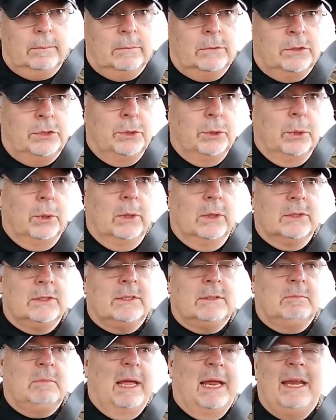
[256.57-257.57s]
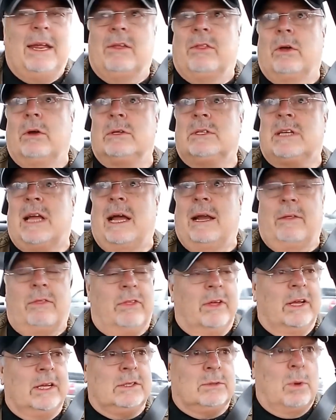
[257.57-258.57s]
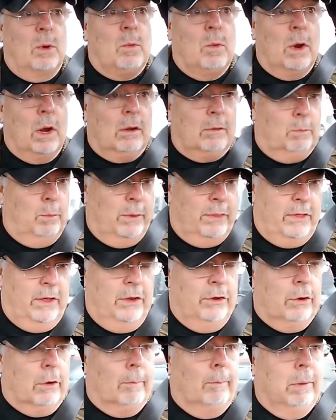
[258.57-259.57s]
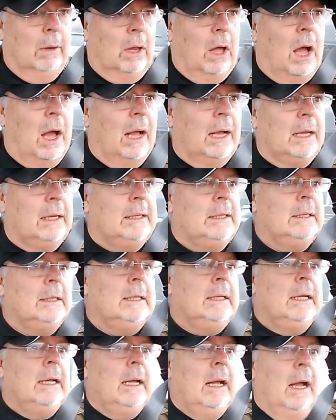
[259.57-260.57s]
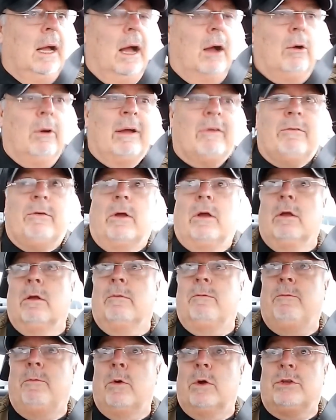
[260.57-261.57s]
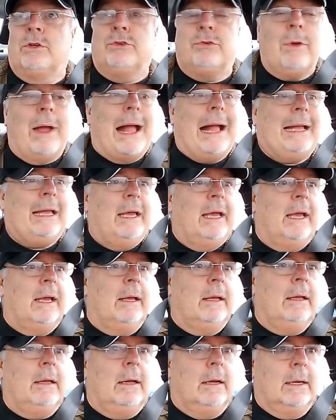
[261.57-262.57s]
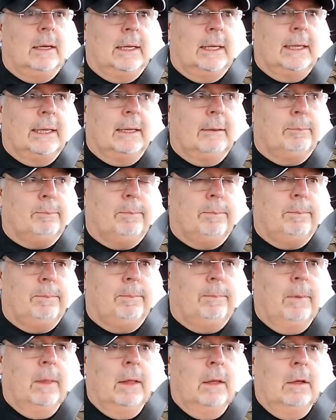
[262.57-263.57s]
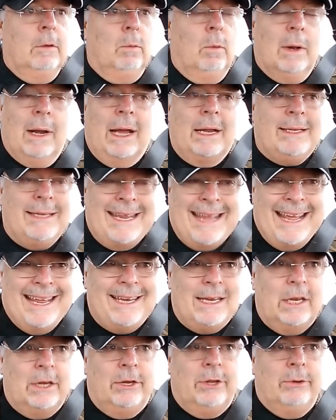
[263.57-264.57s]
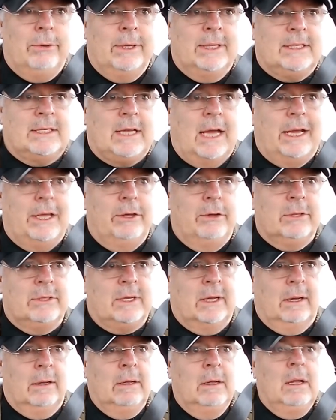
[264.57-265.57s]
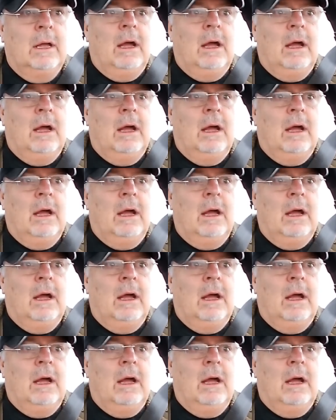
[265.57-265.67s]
tools. Any of those kind of things will work within your blog. However, for tracking, what I tend to do is I use a